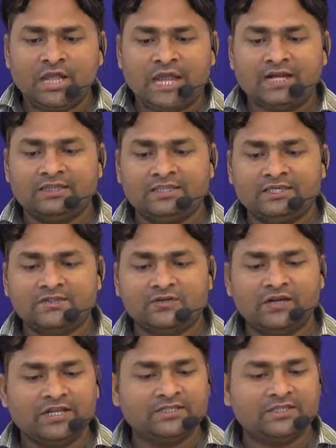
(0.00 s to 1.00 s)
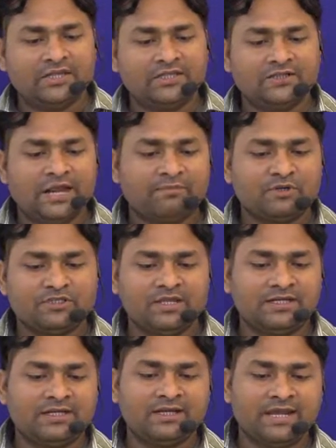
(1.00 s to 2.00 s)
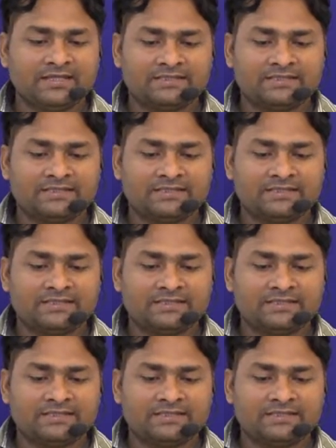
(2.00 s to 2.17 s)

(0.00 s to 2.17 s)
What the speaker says: and thus religion is represented as